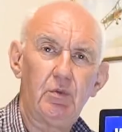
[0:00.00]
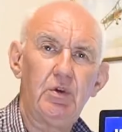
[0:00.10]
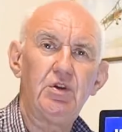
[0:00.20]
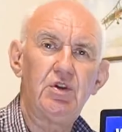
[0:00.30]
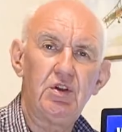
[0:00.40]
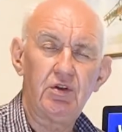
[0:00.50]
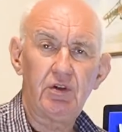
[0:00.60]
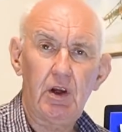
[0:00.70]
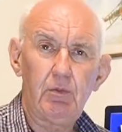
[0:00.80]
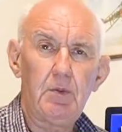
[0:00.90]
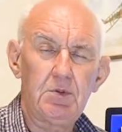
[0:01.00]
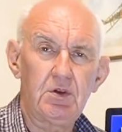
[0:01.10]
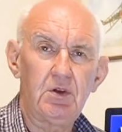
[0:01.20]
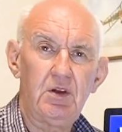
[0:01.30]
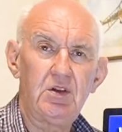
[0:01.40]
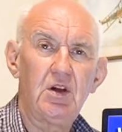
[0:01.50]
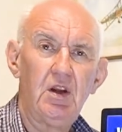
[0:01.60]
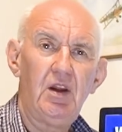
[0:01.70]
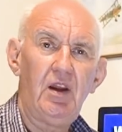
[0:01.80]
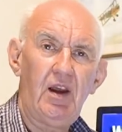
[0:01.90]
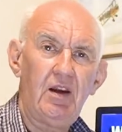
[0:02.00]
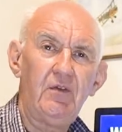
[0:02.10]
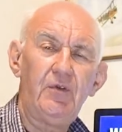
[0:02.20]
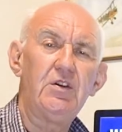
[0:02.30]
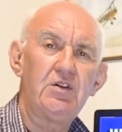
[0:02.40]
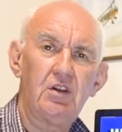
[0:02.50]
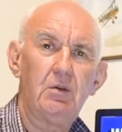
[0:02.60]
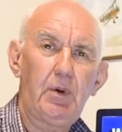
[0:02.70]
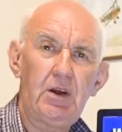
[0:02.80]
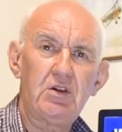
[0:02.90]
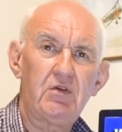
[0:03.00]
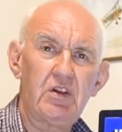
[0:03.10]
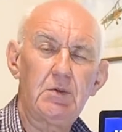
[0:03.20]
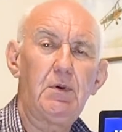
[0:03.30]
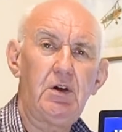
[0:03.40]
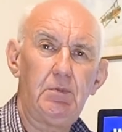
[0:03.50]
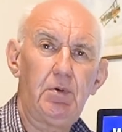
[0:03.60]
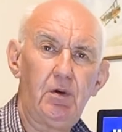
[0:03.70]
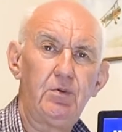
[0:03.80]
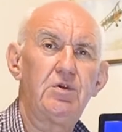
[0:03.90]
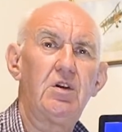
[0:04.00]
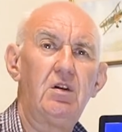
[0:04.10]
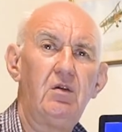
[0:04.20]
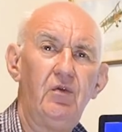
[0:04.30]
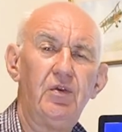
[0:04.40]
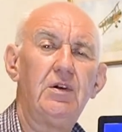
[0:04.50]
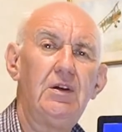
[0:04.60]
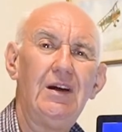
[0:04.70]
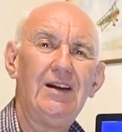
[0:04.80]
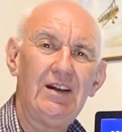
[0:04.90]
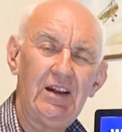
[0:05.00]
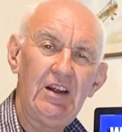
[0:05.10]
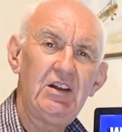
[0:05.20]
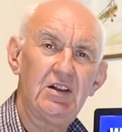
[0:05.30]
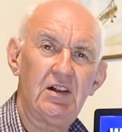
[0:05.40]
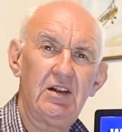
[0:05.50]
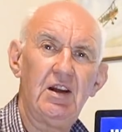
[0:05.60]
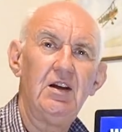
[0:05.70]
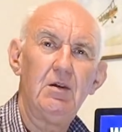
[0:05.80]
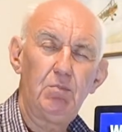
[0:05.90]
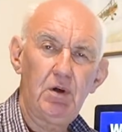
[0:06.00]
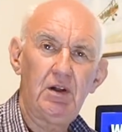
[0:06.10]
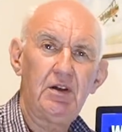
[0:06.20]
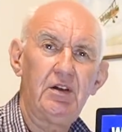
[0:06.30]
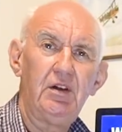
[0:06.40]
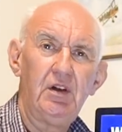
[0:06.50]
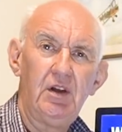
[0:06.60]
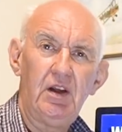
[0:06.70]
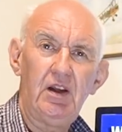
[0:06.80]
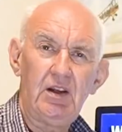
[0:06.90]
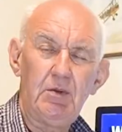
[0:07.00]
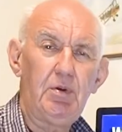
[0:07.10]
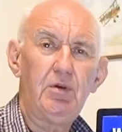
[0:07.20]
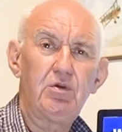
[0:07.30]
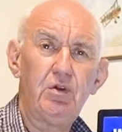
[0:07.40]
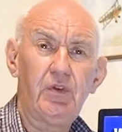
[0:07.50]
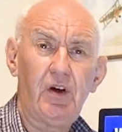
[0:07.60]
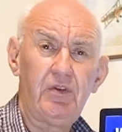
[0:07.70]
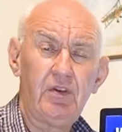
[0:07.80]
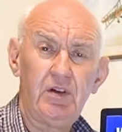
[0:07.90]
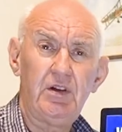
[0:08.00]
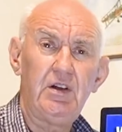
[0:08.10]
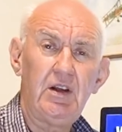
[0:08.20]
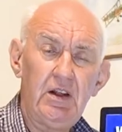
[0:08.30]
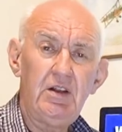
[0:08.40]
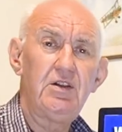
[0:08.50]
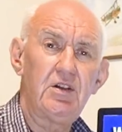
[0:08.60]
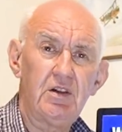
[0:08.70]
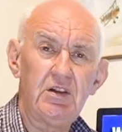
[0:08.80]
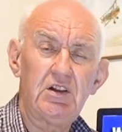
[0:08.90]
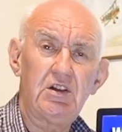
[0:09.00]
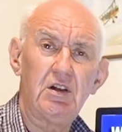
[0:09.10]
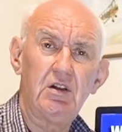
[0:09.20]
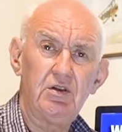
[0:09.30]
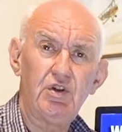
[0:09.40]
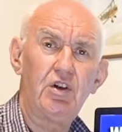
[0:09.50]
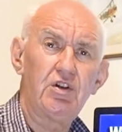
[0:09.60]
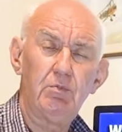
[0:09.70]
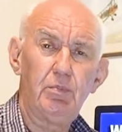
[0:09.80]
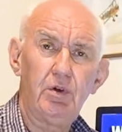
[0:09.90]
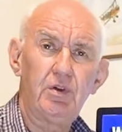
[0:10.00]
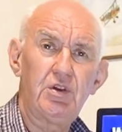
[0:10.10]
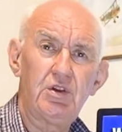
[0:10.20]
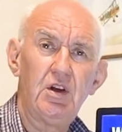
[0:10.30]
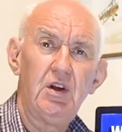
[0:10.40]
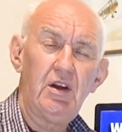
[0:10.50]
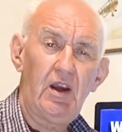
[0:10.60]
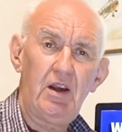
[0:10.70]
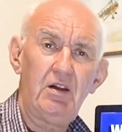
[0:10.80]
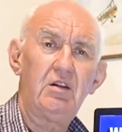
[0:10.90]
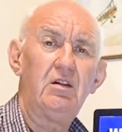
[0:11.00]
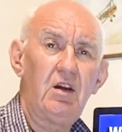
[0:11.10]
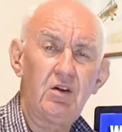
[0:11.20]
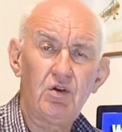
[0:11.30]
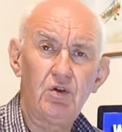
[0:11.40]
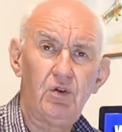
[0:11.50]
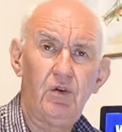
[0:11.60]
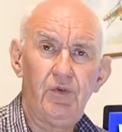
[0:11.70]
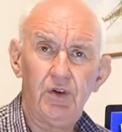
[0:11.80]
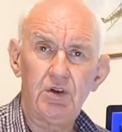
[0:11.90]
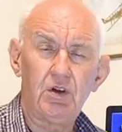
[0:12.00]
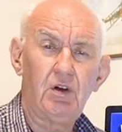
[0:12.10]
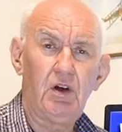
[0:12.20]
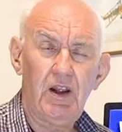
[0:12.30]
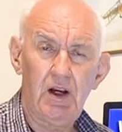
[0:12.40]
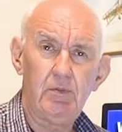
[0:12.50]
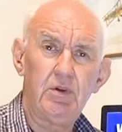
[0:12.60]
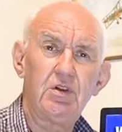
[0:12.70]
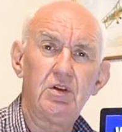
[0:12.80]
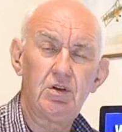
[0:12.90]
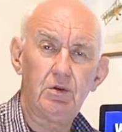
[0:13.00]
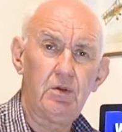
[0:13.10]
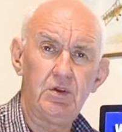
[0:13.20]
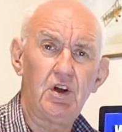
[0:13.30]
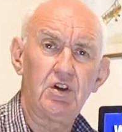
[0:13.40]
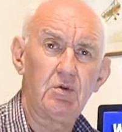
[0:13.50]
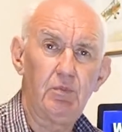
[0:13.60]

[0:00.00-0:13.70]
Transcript: which is on our website and fits at the base of the spider pole so you can very easily plug a PL259 into this uh, junction box and connect your vertical element to the junction